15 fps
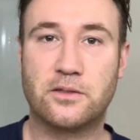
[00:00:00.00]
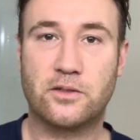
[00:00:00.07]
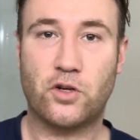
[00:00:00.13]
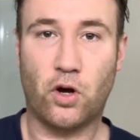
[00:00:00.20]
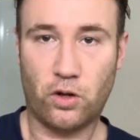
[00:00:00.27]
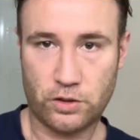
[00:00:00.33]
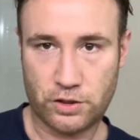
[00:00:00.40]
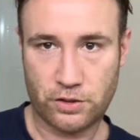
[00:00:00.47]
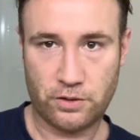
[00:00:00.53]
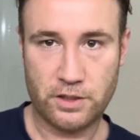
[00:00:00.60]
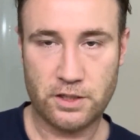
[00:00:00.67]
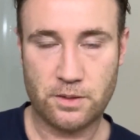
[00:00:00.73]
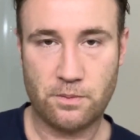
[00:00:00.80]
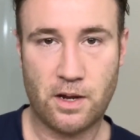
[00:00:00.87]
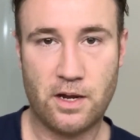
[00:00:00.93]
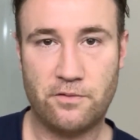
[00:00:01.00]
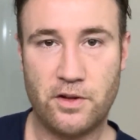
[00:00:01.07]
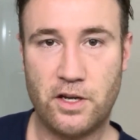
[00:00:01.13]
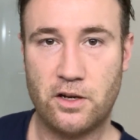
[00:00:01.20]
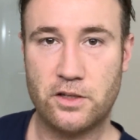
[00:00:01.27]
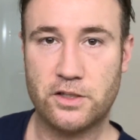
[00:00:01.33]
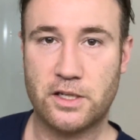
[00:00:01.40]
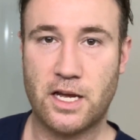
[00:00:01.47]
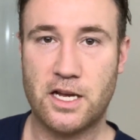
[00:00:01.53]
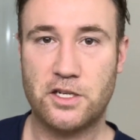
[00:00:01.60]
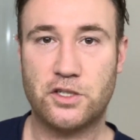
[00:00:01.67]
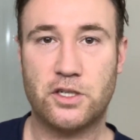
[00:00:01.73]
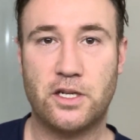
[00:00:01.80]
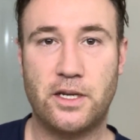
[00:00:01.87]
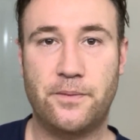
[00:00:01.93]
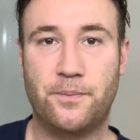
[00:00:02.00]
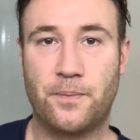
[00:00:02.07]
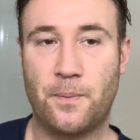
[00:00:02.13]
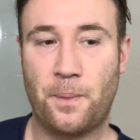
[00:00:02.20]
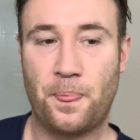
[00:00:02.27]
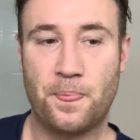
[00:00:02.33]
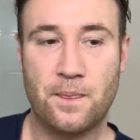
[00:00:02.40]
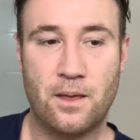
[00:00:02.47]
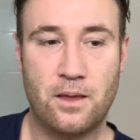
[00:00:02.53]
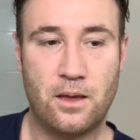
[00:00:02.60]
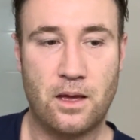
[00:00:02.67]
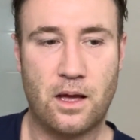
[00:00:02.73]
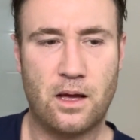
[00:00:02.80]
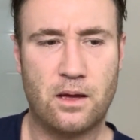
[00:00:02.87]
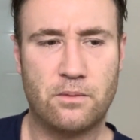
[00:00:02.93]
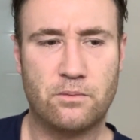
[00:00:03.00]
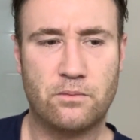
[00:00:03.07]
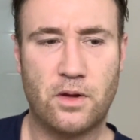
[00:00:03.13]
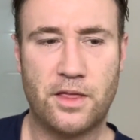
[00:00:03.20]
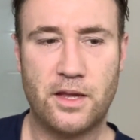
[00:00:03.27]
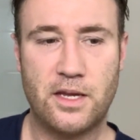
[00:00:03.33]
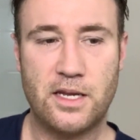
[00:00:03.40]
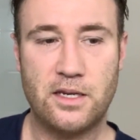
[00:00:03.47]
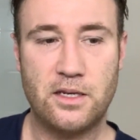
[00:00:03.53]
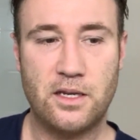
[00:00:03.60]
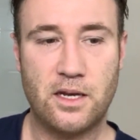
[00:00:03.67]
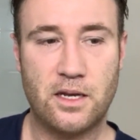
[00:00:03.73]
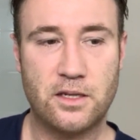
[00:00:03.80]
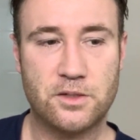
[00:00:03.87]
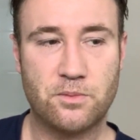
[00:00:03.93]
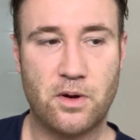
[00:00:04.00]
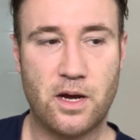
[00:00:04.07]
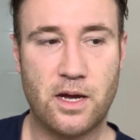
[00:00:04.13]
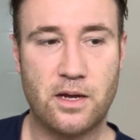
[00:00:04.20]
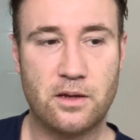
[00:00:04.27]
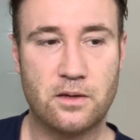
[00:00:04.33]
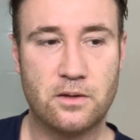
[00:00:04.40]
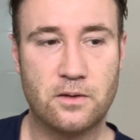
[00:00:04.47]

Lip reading: culture into my videos occasionally. I think India is my